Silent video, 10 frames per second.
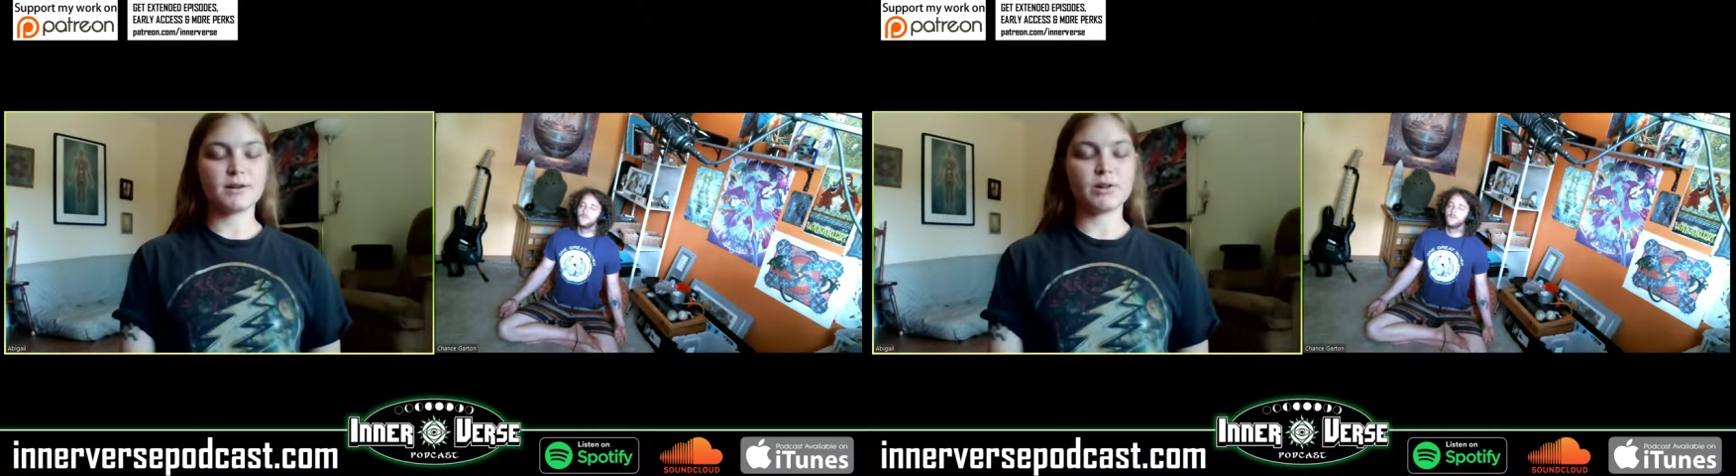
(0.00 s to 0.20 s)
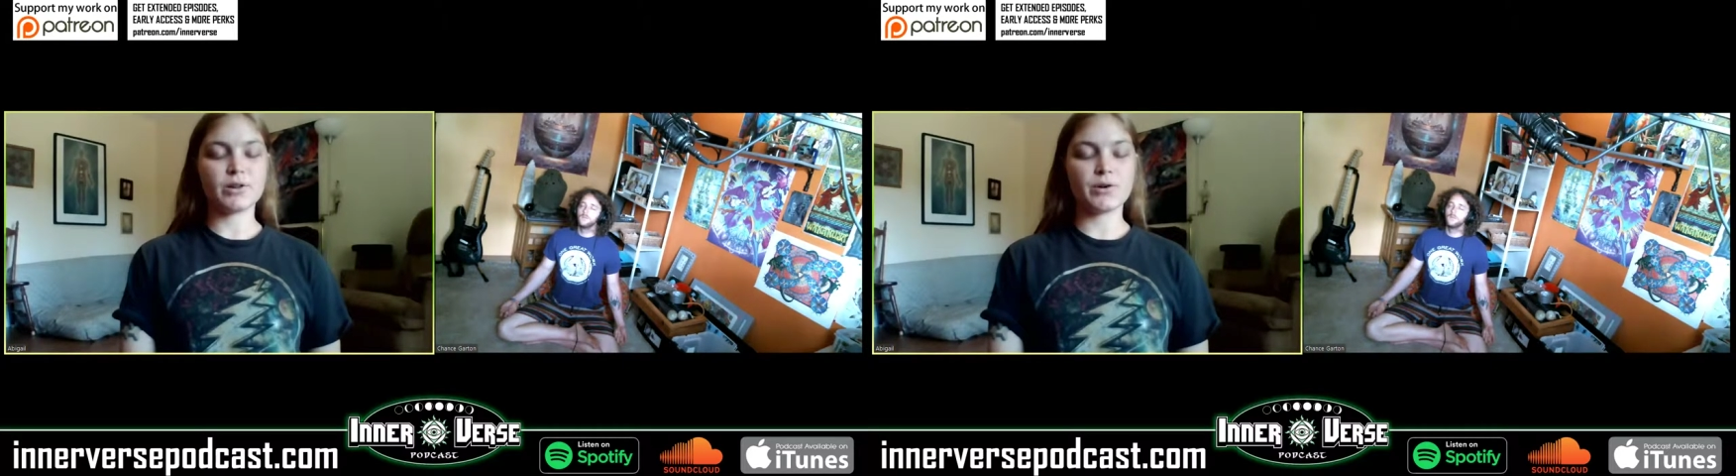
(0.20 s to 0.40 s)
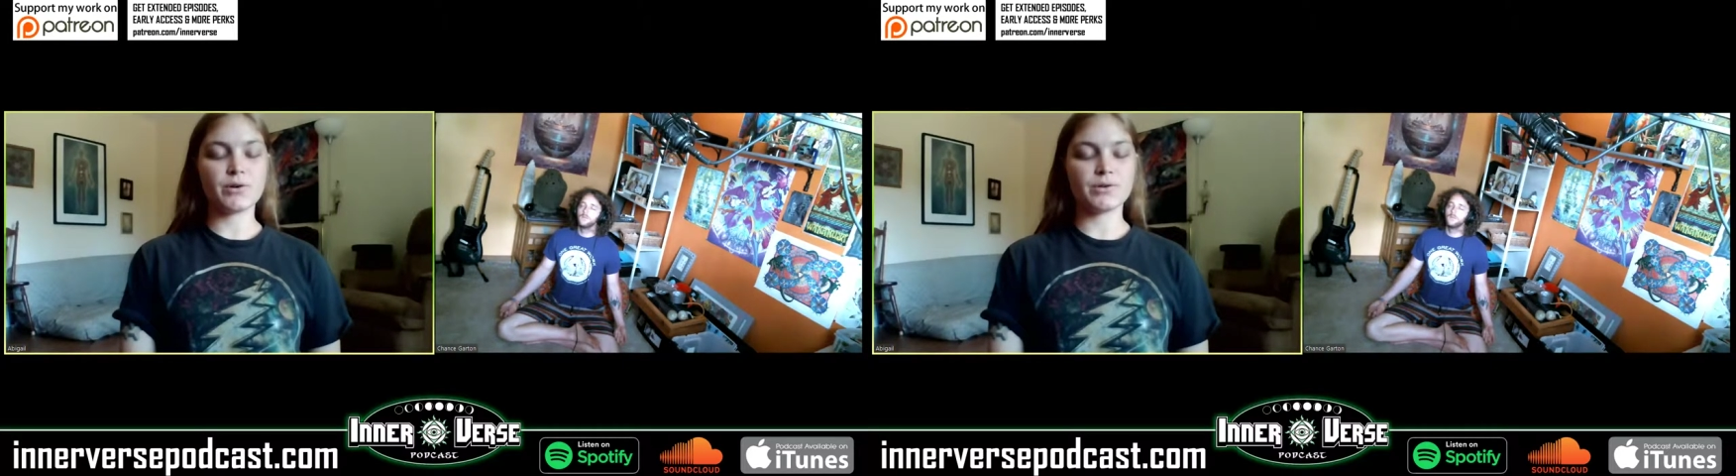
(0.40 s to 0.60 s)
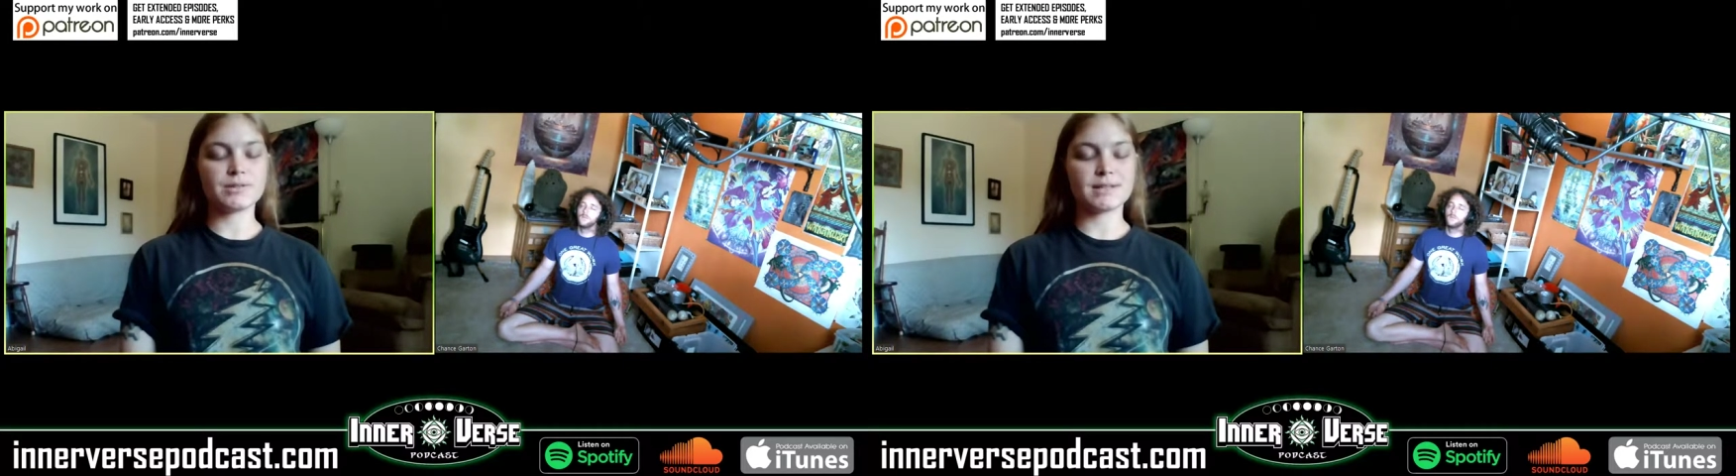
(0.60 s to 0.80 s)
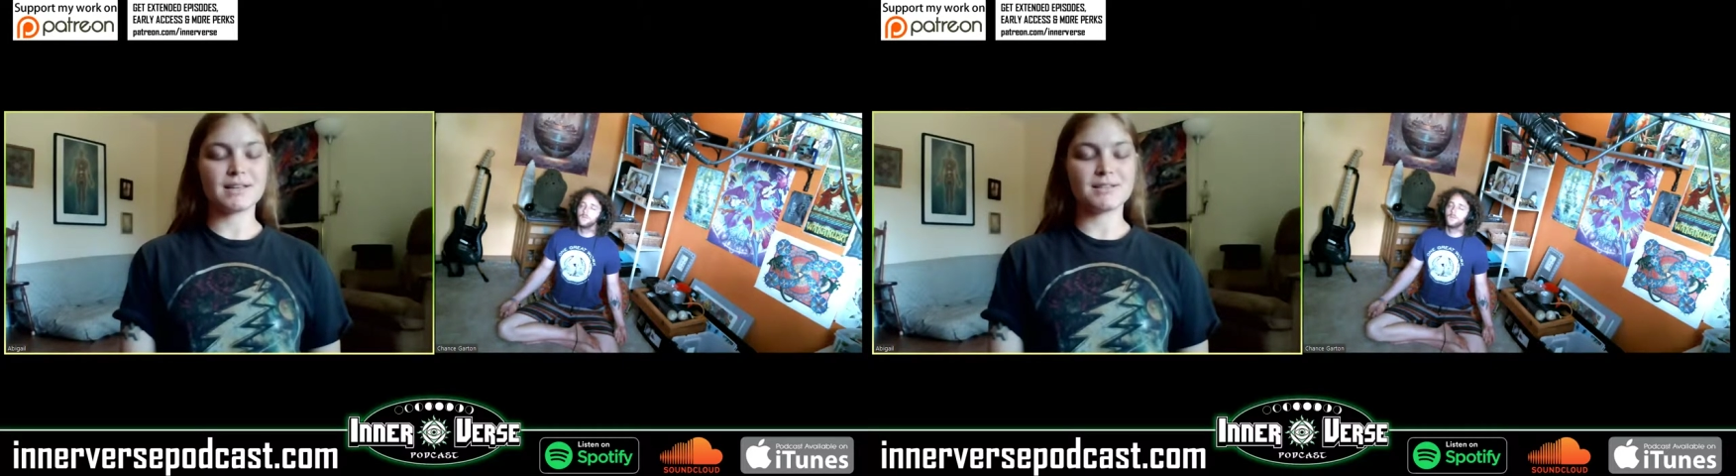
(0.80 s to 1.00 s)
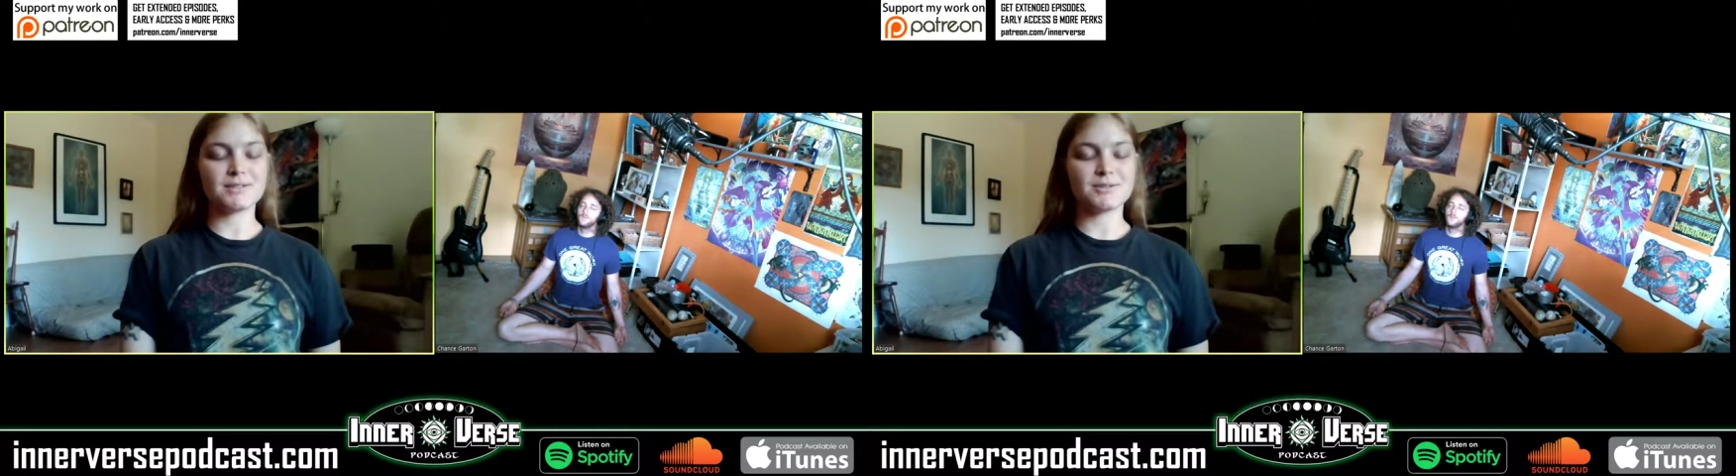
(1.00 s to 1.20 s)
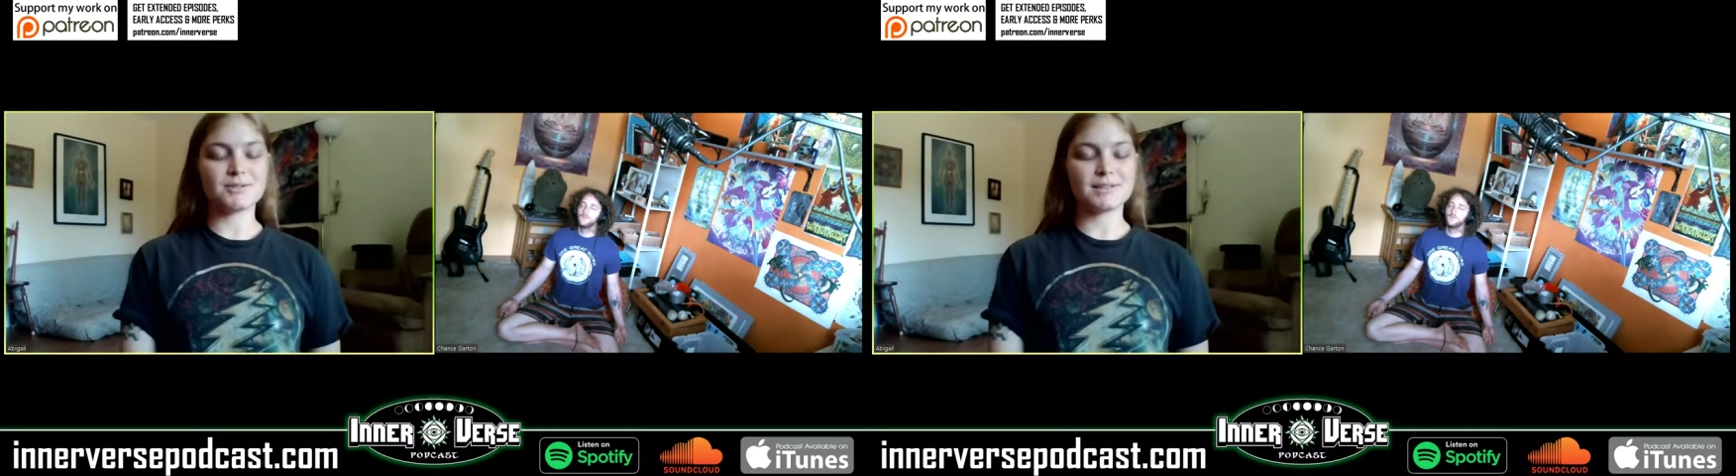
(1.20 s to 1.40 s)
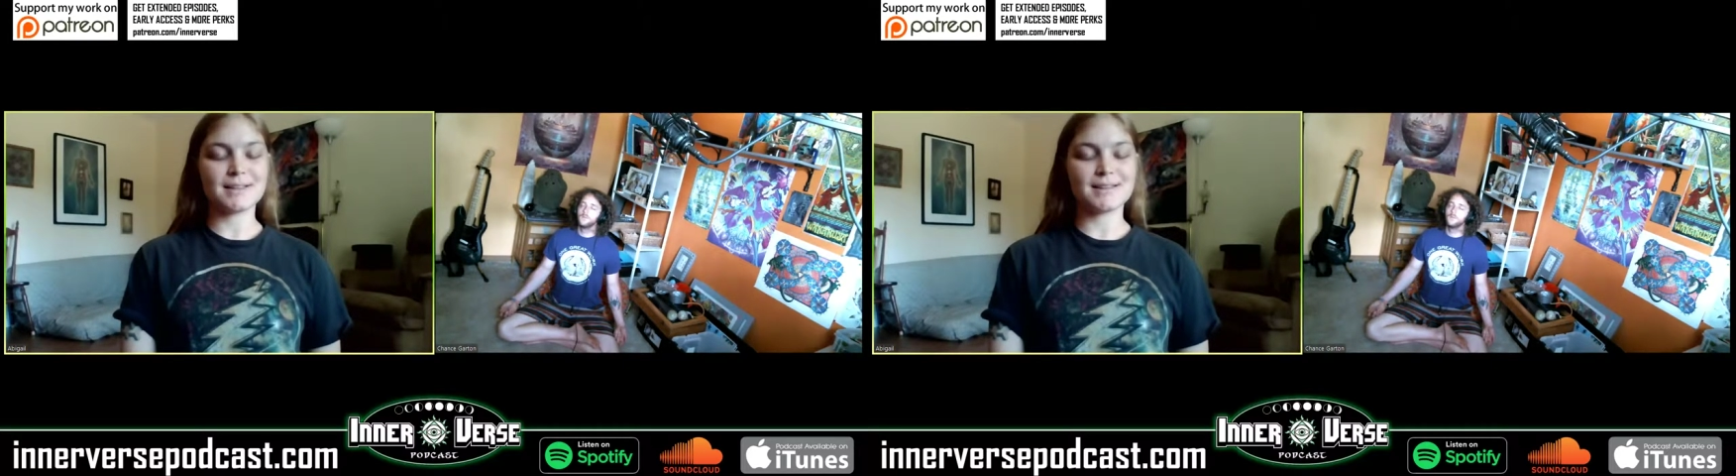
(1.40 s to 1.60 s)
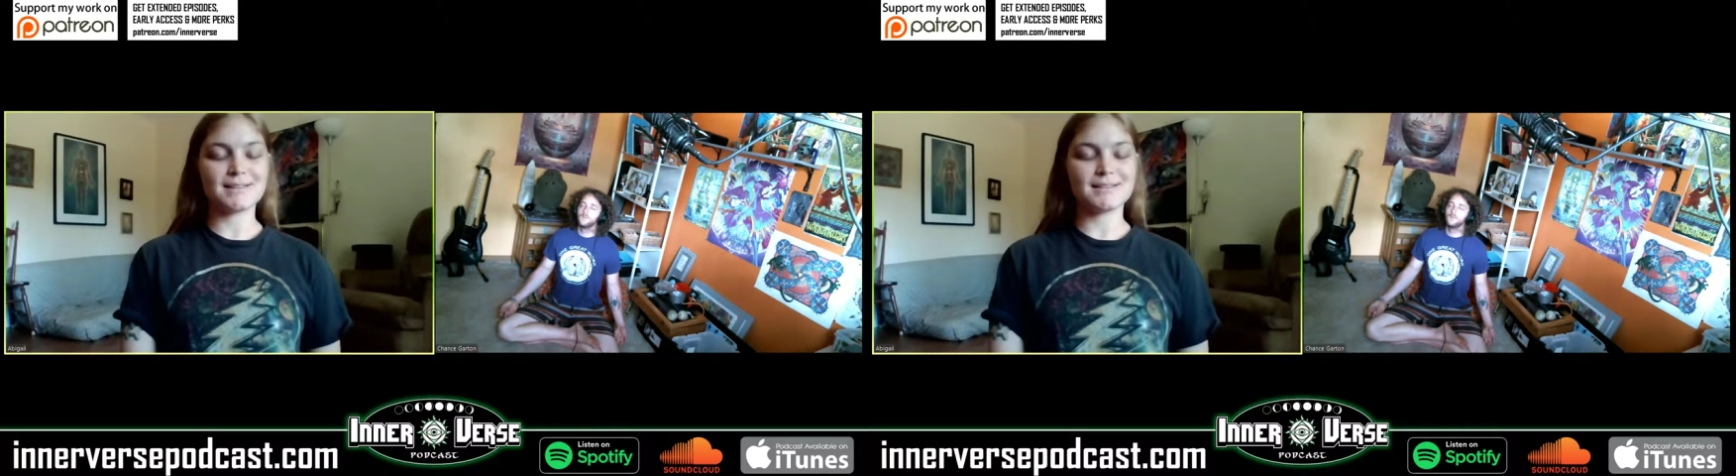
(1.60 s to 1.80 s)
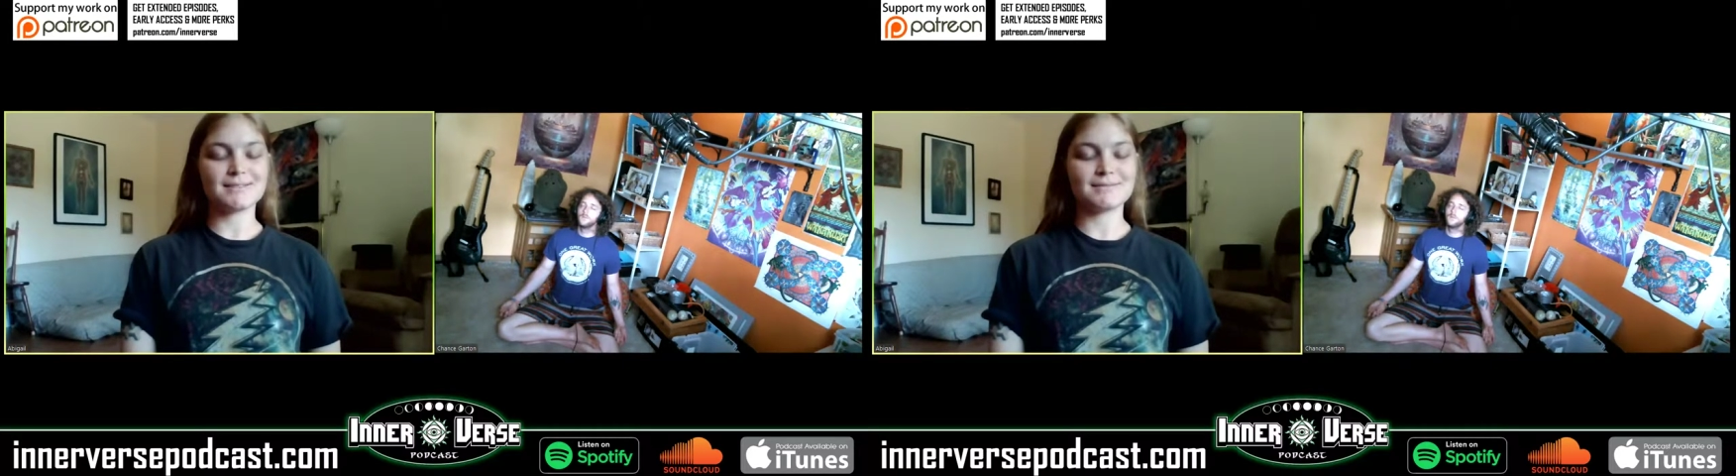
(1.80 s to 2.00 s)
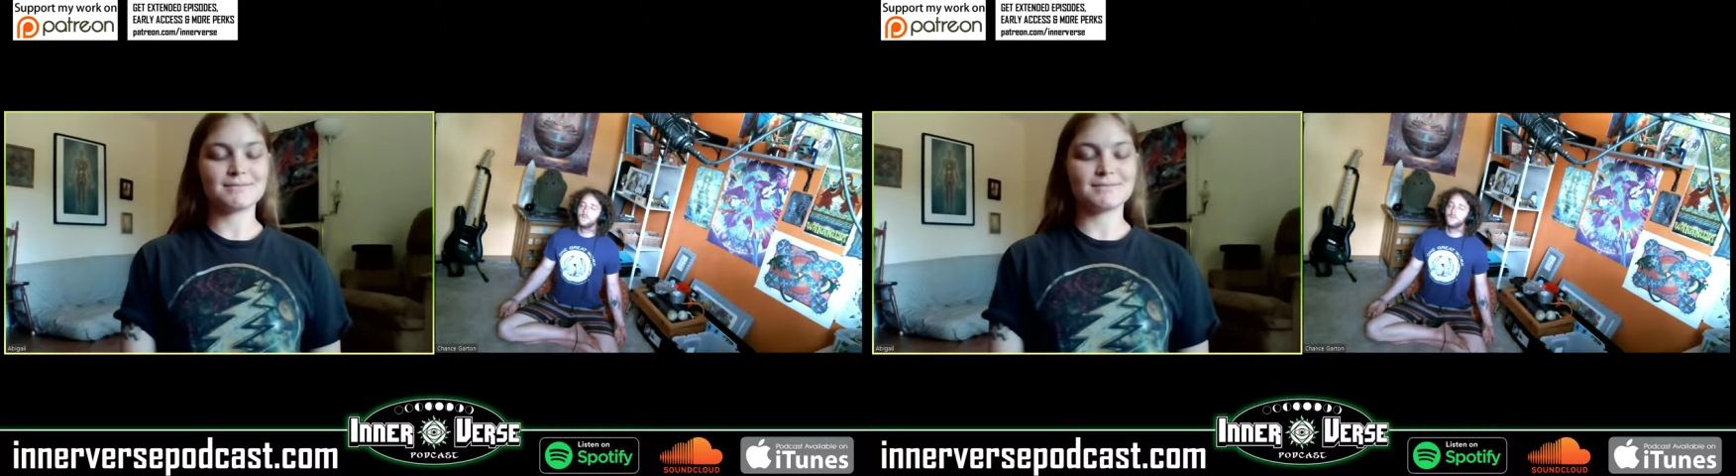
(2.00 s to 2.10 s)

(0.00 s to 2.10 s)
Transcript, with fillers: clothes against your skin.